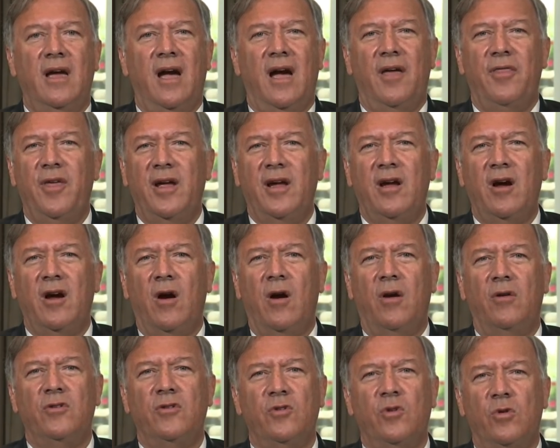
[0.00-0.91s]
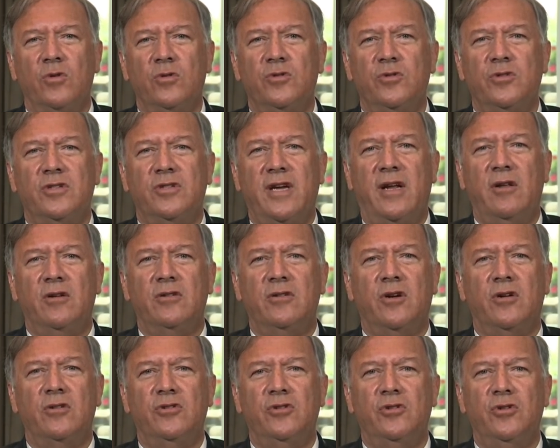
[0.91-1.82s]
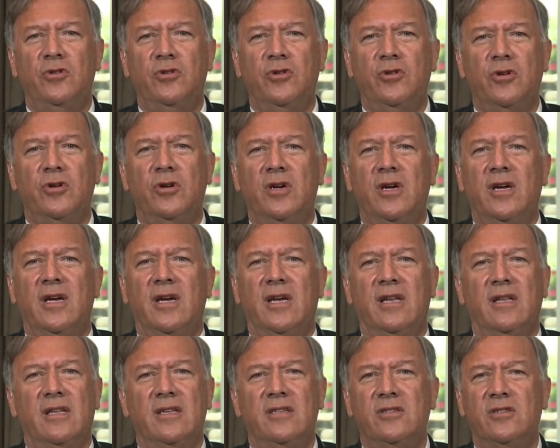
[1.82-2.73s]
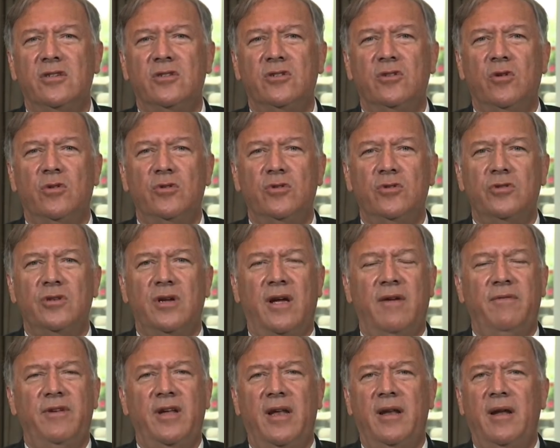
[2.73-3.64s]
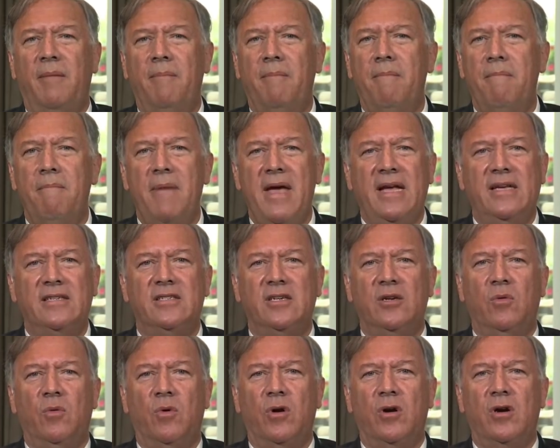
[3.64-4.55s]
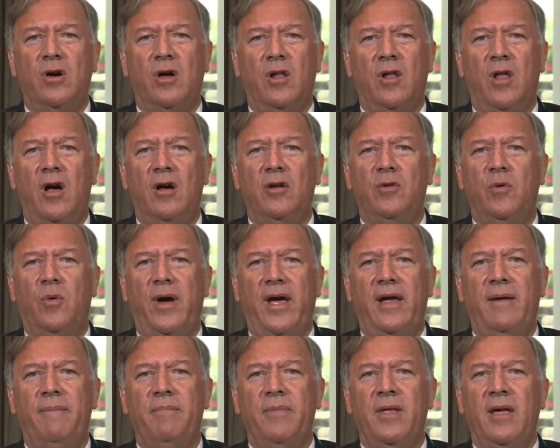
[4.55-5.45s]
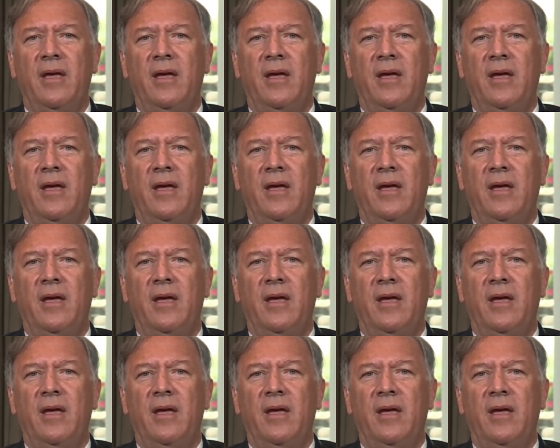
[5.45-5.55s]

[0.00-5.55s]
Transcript: I think our soldiers, sailors, our junior enlisted soldiers have done amazing work along the way.